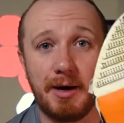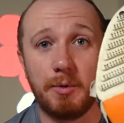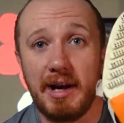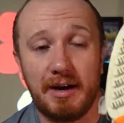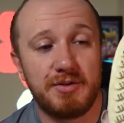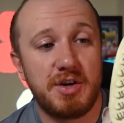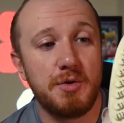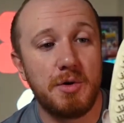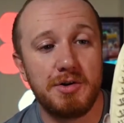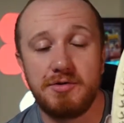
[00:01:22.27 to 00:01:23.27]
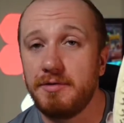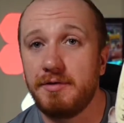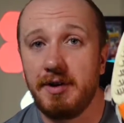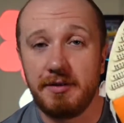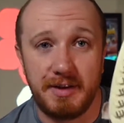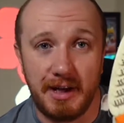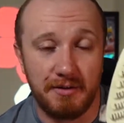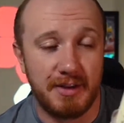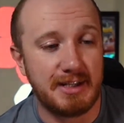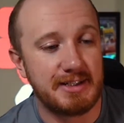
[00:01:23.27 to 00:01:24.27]
we have 250
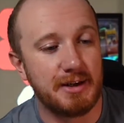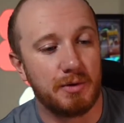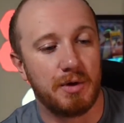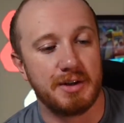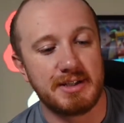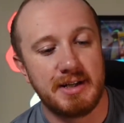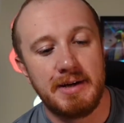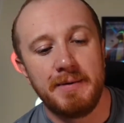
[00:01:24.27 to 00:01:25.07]
of these little ones.